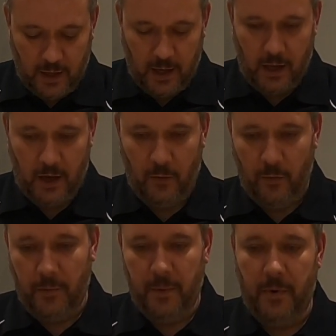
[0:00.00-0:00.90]

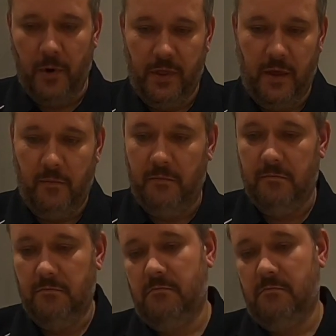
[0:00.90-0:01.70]
We'll be putting them